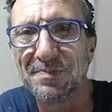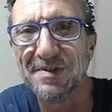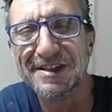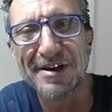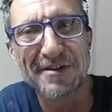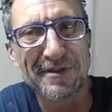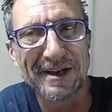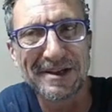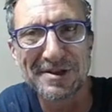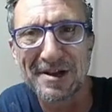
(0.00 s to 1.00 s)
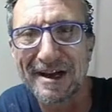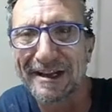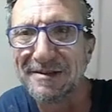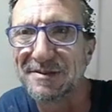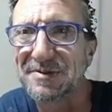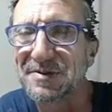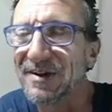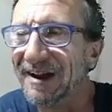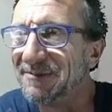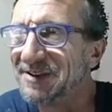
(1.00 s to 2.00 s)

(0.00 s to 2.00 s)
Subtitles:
Please don't forget to like and subscribe.